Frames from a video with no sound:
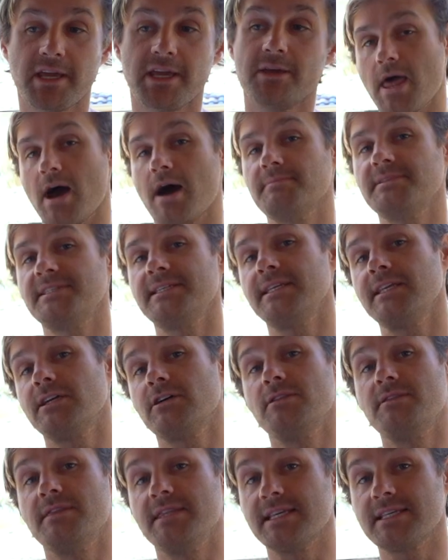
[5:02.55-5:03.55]
When I'm sitting
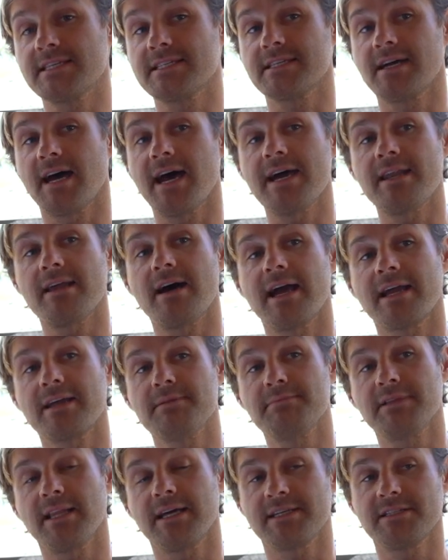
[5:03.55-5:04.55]
on this side, I can
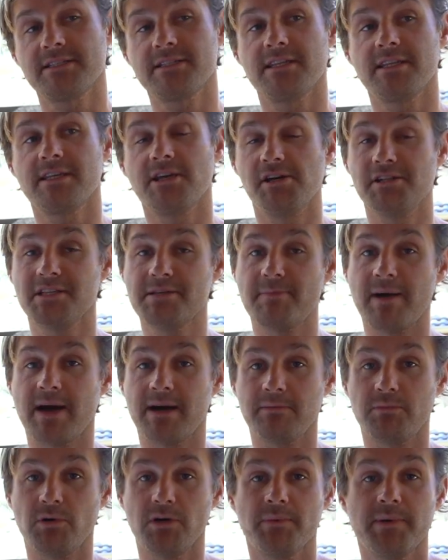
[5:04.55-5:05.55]
plug into the only
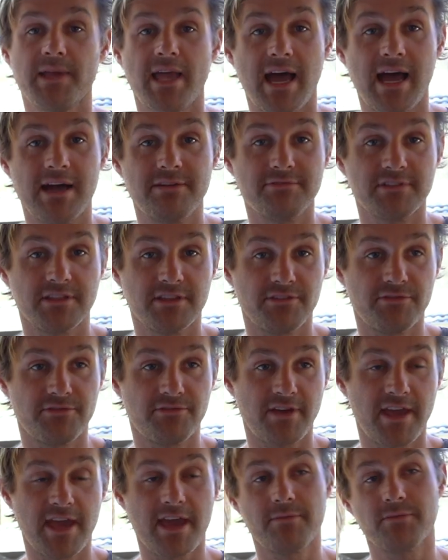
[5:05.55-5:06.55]
power point we have in the
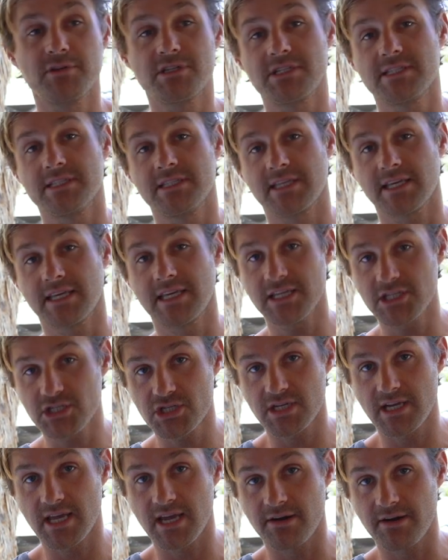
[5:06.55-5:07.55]
van, which is in the
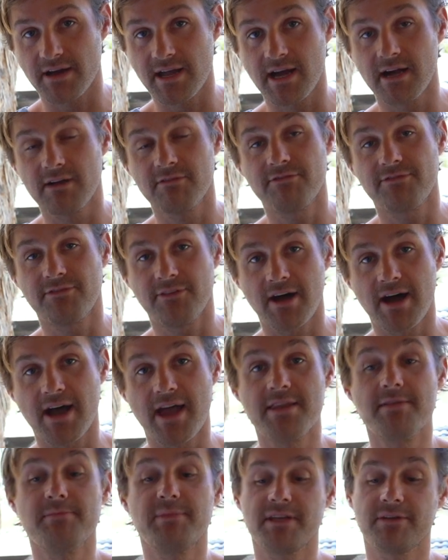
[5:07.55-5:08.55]
kitchen area,
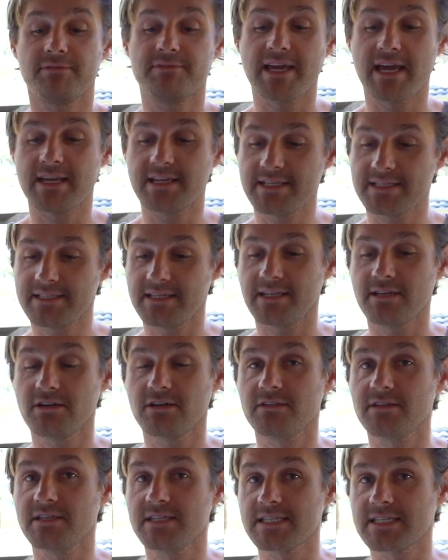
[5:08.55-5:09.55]
fine. But if Dani's sitting
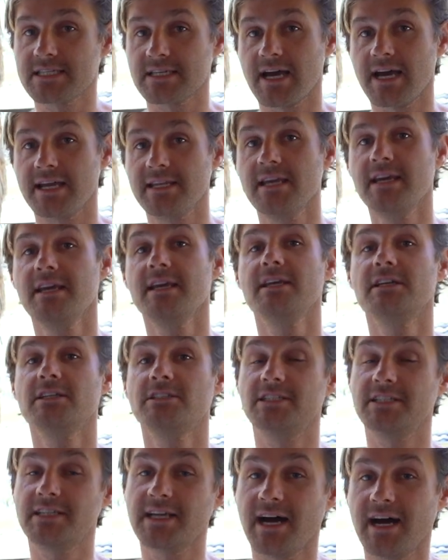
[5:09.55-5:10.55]
on this side,
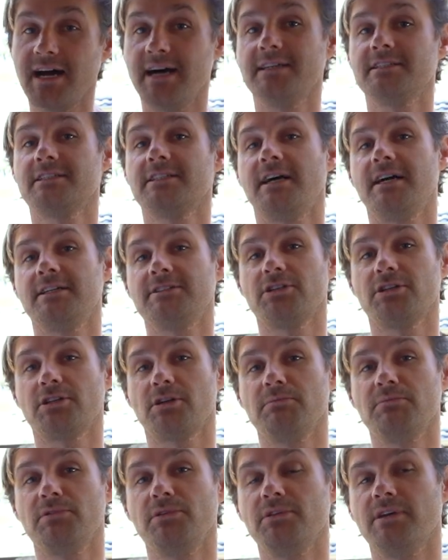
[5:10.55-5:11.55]
she can't charge her
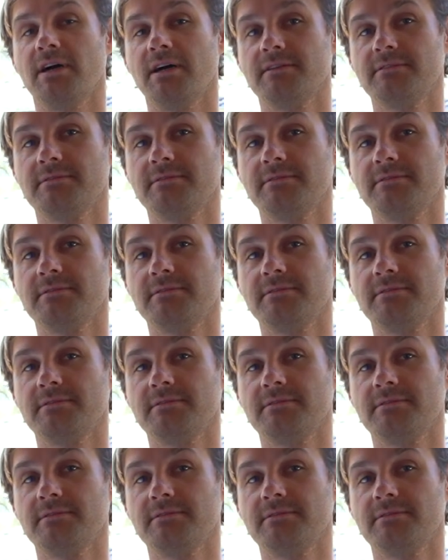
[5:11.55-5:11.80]
computer.